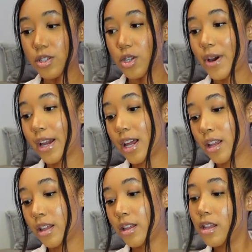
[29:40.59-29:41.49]
So I got
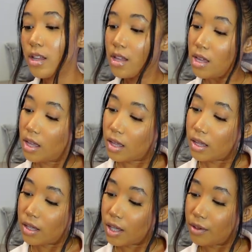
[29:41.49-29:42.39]
a
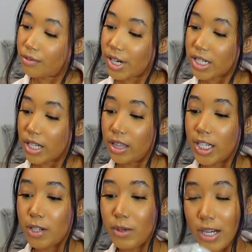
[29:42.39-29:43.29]
fresh
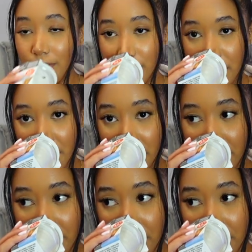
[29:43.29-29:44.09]
linen. I didn't even smell them.